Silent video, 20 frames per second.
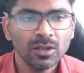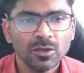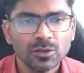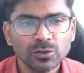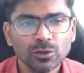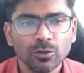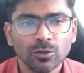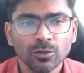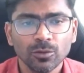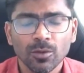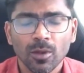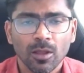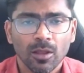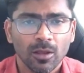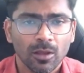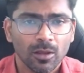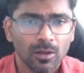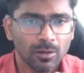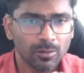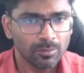So,
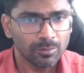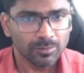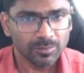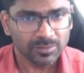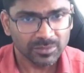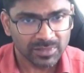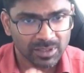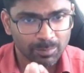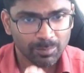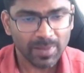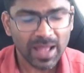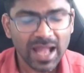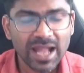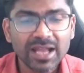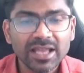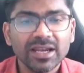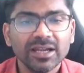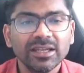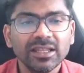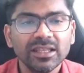the
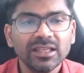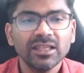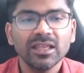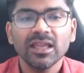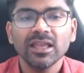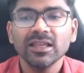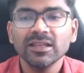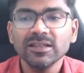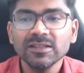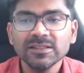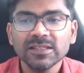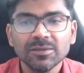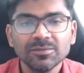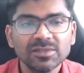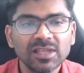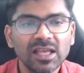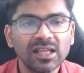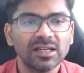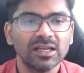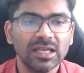pancreatic enzymes
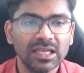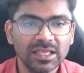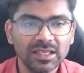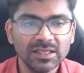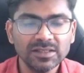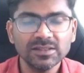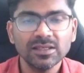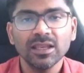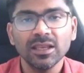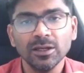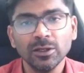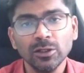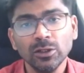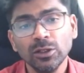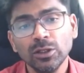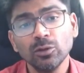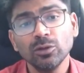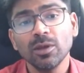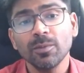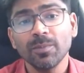are released
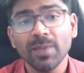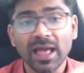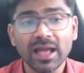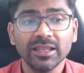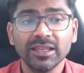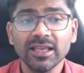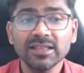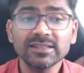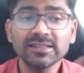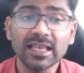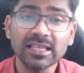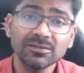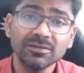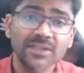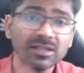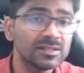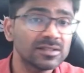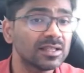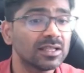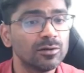into the pancreas as well
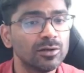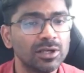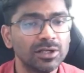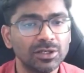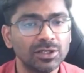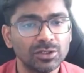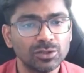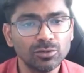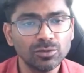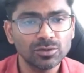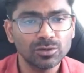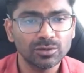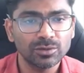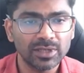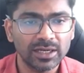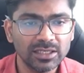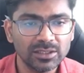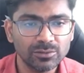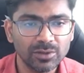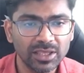as surrounding tissue. So,
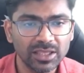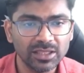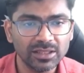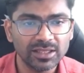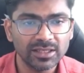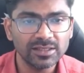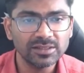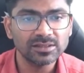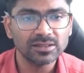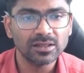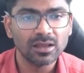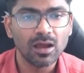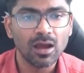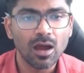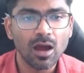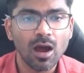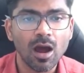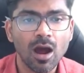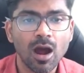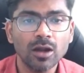that is why there is
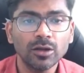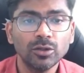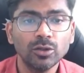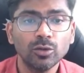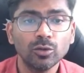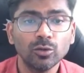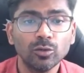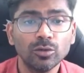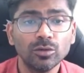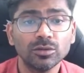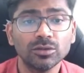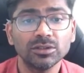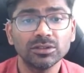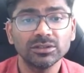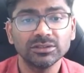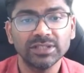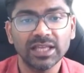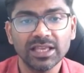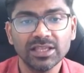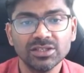auto
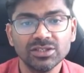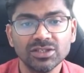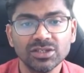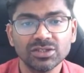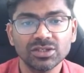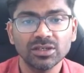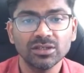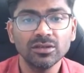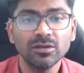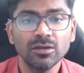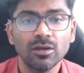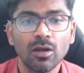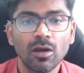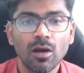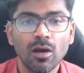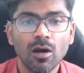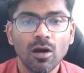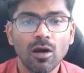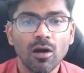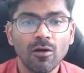digestion
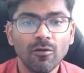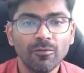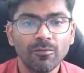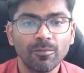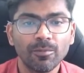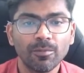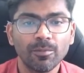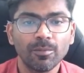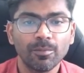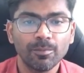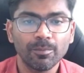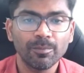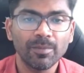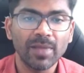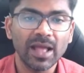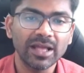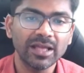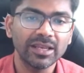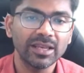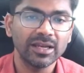of
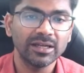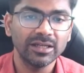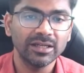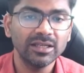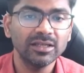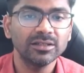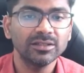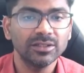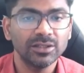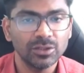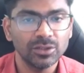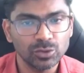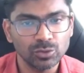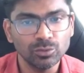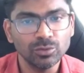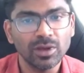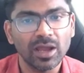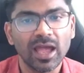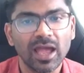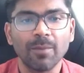pancreatic
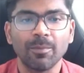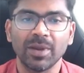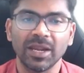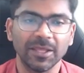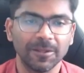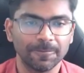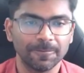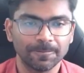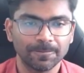tissue happening.